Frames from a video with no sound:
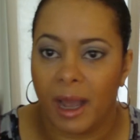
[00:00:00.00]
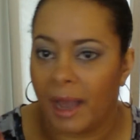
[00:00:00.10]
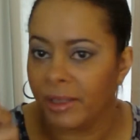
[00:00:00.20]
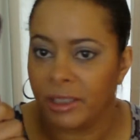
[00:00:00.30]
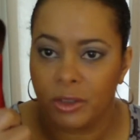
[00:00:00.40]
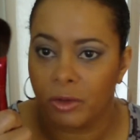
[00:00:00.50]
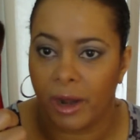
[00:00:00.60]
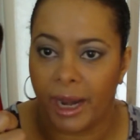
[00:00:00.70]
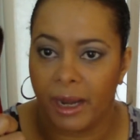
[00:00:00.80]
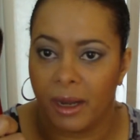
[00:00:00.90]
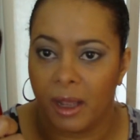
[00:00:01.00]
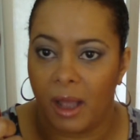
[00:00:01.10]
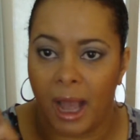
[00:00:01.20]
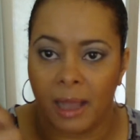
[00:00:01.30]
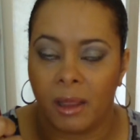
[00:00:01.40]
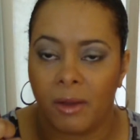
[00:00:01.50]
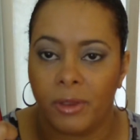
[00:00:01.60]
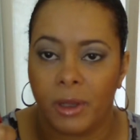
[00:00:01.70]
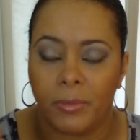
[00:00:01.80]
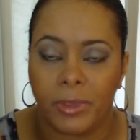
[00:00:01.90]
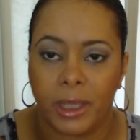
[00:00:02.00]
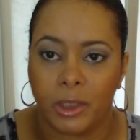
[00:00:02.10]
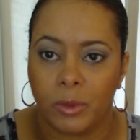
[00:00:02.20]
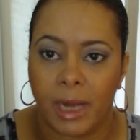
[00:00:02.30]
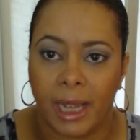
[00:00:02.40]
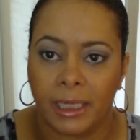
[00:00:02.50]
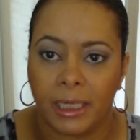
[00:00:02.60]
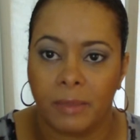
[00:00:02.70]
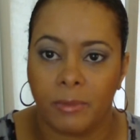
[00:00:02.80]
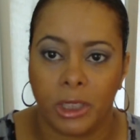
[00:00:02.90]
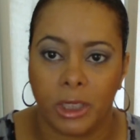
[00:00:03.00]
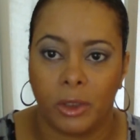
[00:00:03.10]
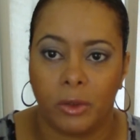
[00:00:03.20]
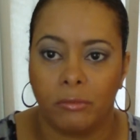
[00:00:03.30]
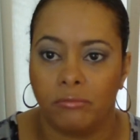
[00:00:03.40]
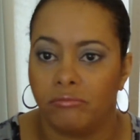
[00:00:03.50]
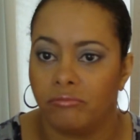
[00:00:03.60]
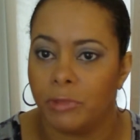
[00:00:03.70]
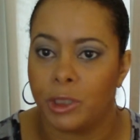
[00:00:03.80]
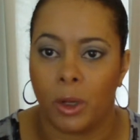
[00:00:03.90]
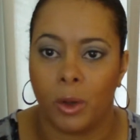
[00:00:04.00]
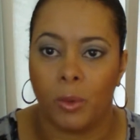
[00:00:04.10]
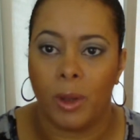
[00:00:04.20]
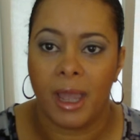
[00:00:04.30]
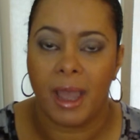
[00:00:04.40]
I think these are great. I love them. They do what I need them to do. So